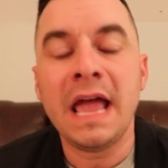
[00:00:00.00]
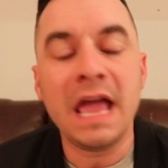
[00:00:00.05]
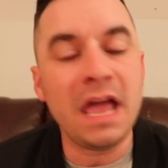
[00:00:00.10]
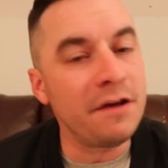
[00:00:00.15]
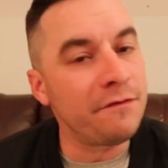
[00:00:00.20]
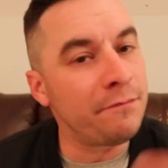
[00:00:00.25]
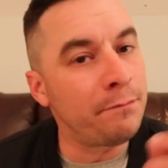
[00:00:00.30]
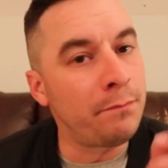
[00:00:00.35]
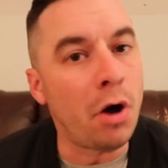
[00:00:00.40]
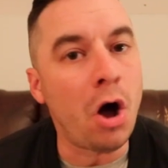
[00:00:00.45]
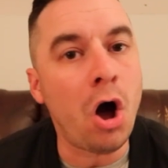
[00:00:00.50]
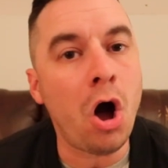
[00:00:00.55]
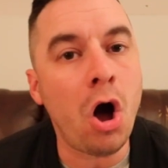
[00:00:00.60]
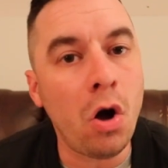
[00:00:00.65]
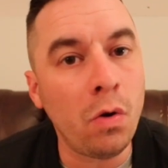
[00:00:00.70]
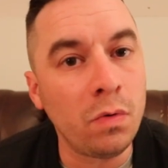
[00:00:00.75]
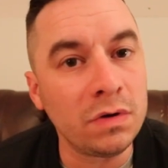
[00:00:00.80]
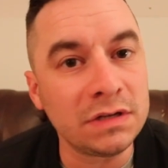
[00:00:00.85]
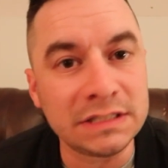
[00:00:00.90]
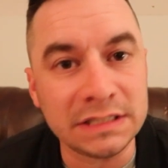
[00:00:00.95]
If
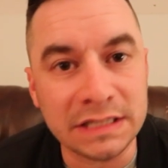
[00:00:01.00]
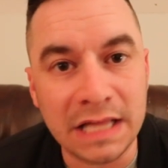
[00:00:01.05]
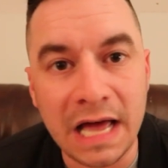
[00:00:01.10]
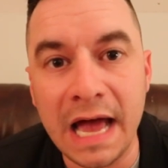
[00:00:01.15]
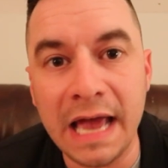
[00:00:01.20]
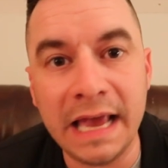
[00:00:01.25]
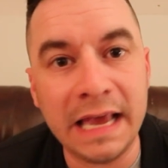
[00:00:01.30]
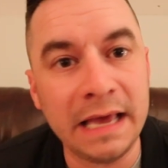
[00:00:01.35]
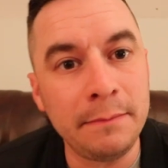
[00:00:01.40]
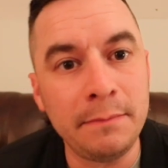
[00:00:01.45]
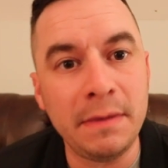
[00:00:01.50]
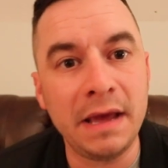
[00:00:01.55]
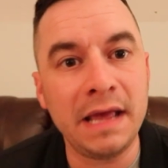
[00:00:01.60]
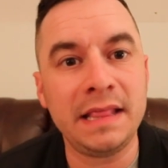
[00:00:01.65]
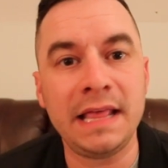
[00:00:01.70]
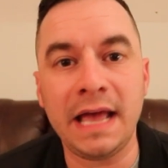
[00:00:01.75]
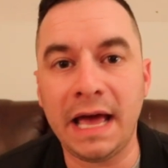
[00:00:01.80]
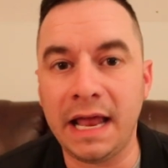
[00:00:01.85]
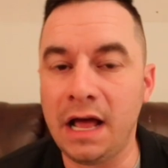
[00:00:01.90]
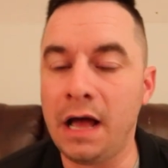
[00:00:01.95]
Paul was lying and made
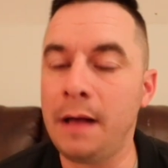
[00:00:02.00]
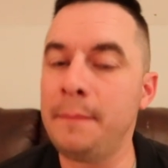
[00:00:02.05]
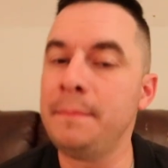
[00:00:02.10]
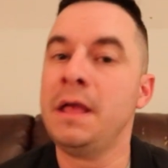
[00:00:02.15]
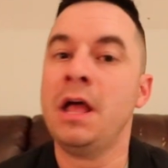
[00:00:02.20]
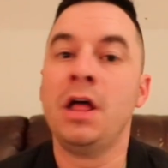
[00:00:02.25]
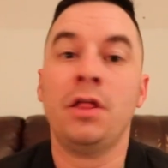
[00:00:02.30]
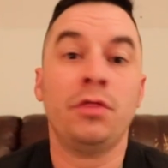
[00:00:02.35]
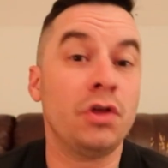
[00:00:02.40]
that up,